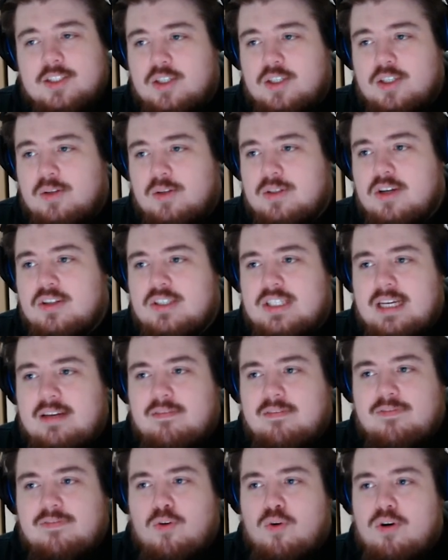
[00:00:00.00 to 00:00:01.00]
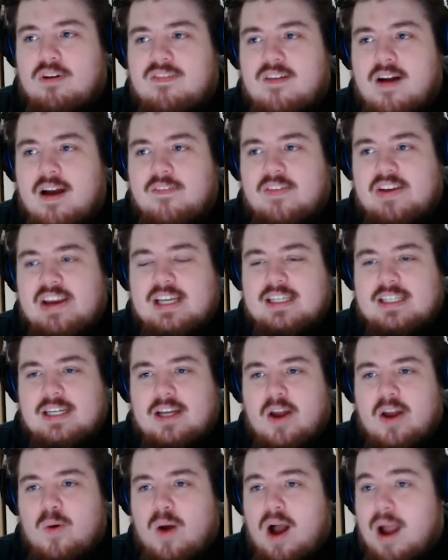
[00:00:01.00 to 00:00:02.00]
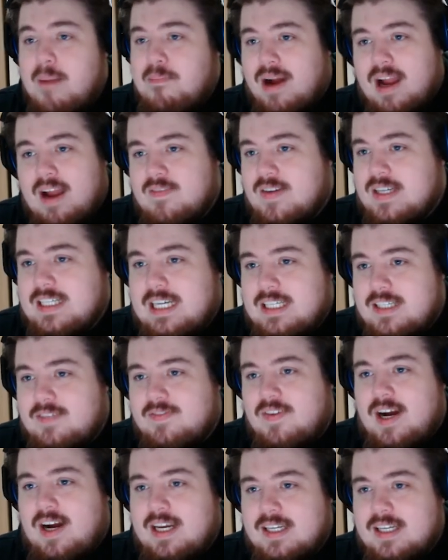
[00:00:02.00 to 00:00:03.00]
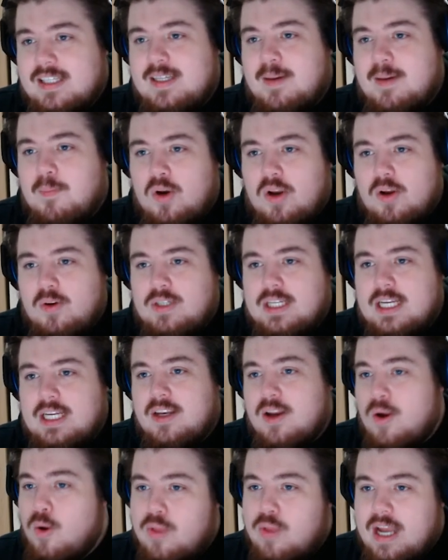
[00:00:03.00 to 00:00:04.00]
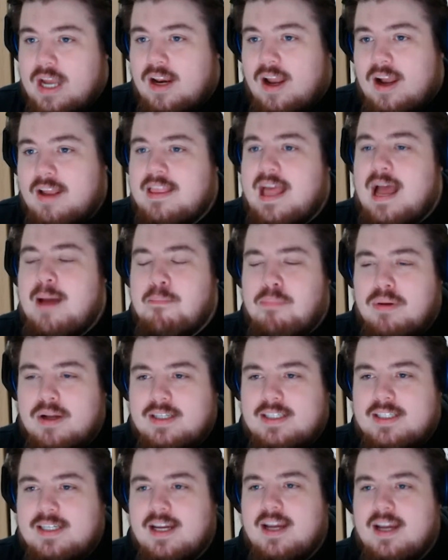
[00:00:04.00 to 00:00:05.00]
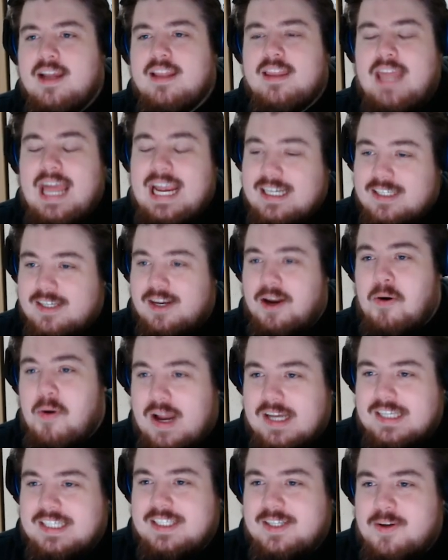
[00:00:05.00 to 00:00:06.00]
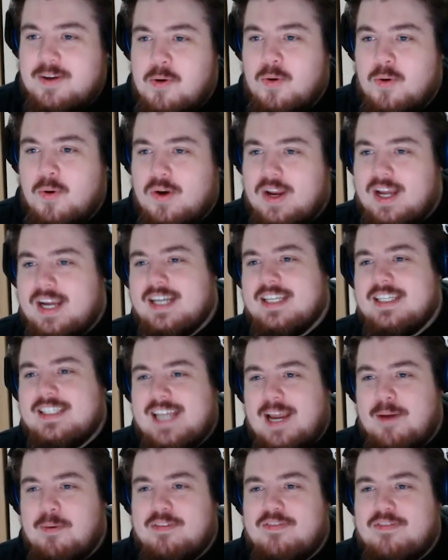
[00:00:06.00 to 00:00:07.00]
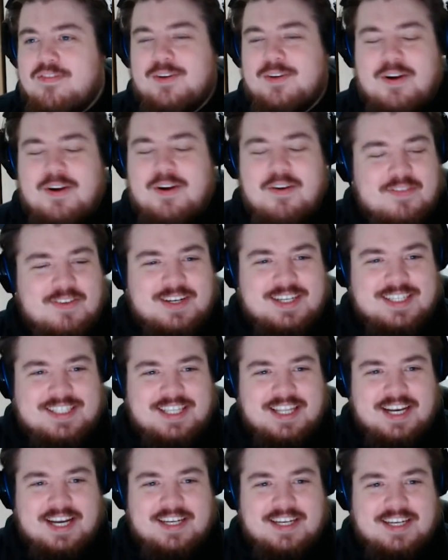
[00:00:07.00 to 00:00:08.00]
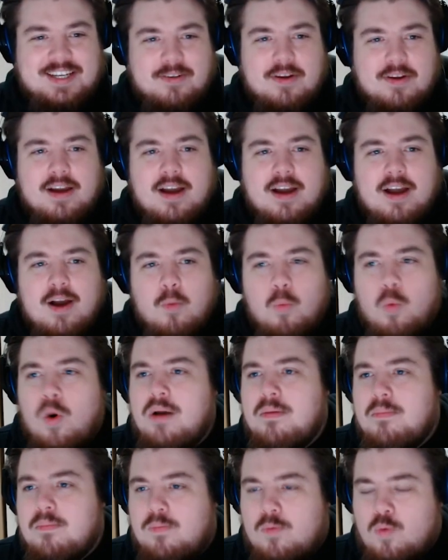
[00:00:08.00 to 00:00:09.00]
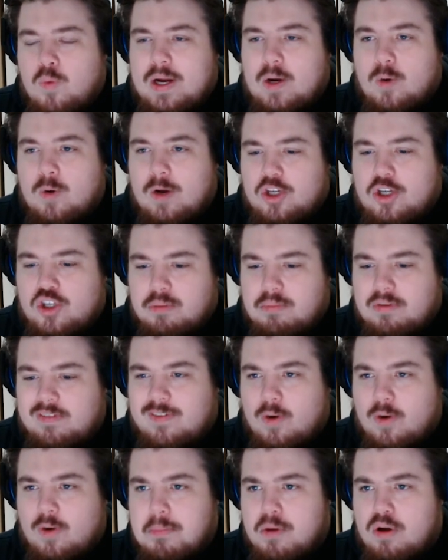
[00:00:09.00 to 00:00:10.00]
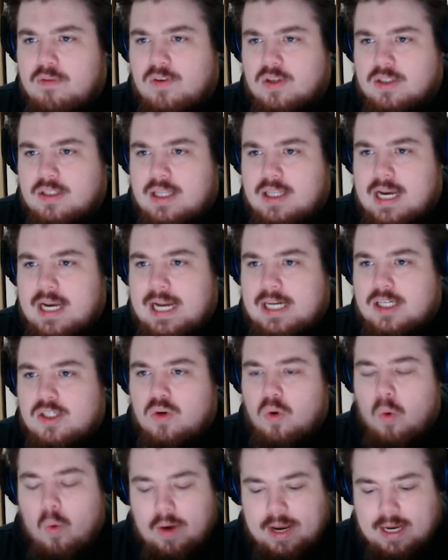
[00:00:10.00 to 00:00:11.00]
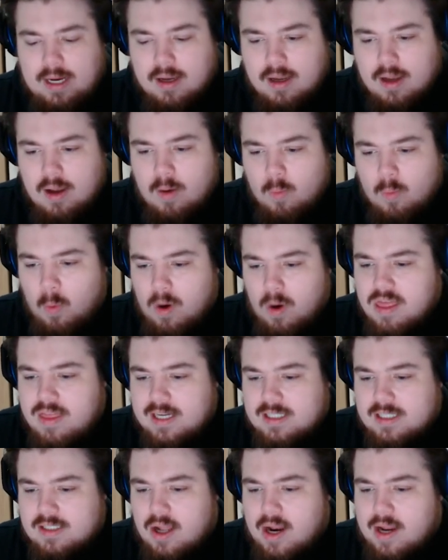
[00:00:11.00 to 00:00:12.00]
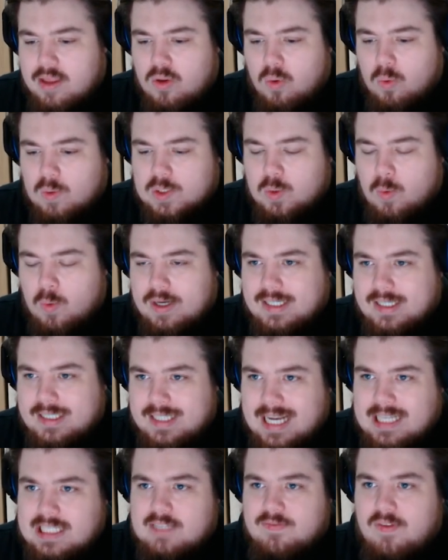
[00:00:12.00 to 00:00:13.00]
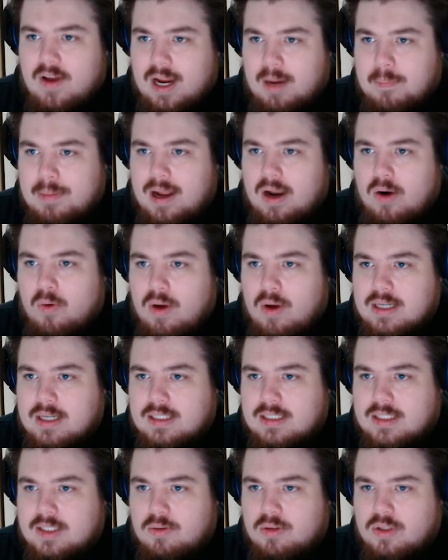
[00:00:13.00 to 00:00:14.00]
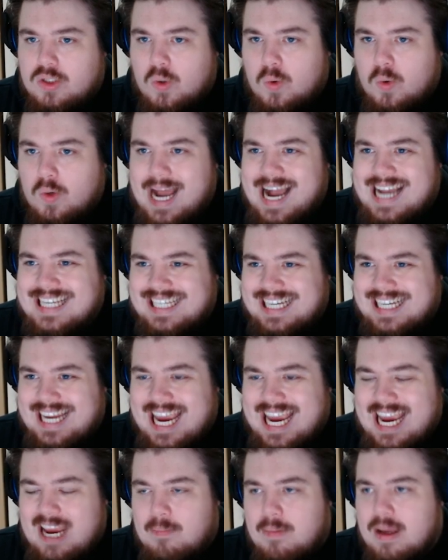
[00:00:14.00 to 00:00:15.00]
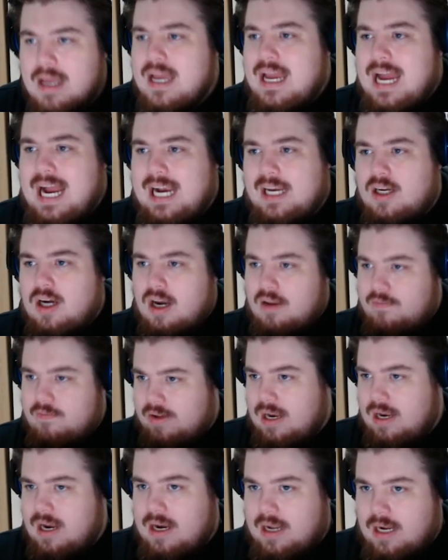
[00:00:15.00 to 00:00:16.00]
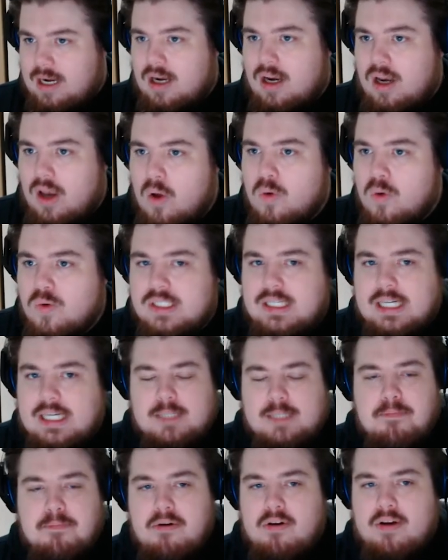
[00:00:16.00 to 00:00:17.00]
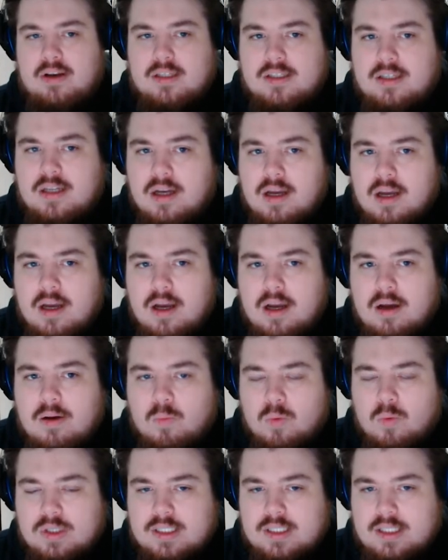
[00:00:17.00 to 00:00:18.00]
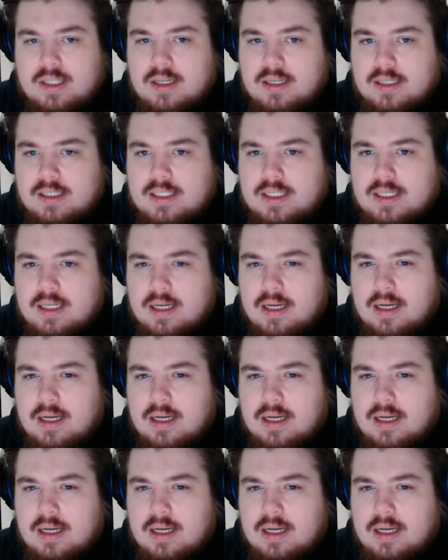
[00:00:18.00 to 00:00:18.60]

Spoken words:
You know what, Jonesy? 4 or 5 years ago, I might have identified as someone who didn't know they liked that, but Thanks to Horizon Zero Dawn, I can say with full confidence that I do. One quick question before we move on to the next story. One of the things that I thought was quite satisfying about Horizon Zero Dawn as a game, and kind of an enclosed experience, was that